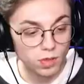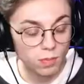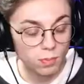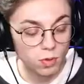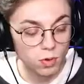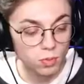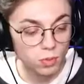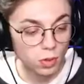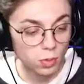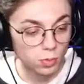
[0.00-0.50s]
The
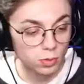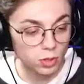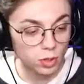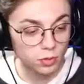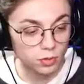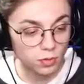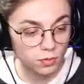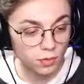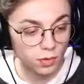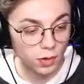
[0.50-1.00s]
Moobloom was
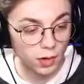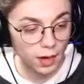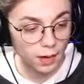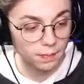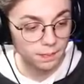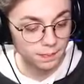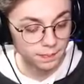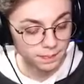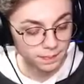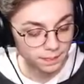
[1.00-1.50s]
also voted
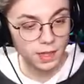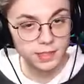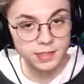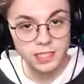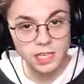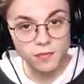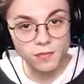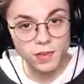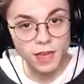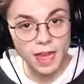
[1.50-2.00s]
out. Let's
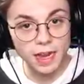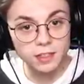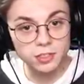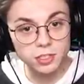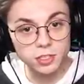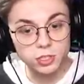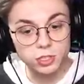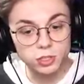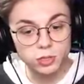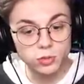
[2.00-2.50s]
see if he
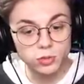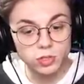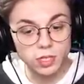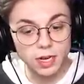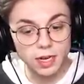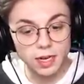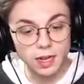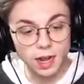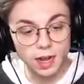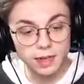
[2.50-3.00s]
actually shoots
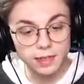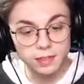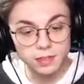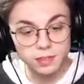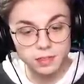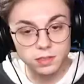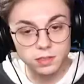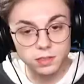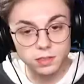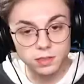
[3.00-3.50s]
any
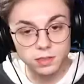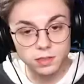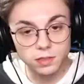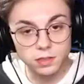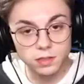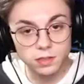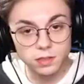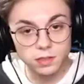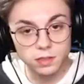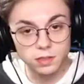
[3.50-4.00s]
ice.
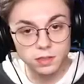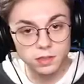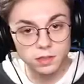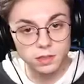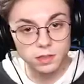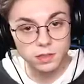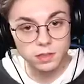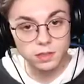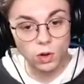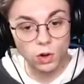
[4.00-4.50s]

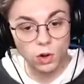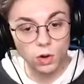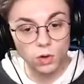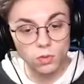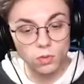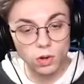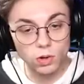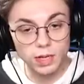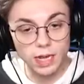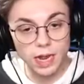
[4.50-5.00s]

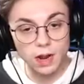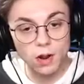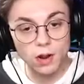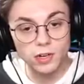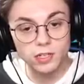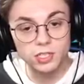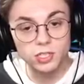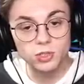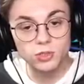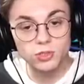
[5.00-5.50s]
Oh, okay. Oh,
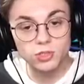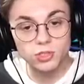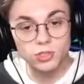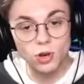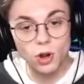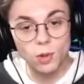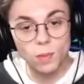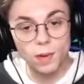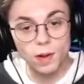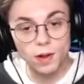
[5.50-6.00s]
he shoots
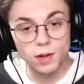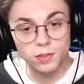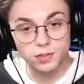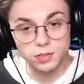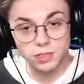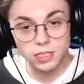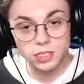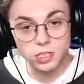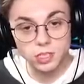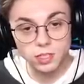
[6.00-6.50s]
snowballs.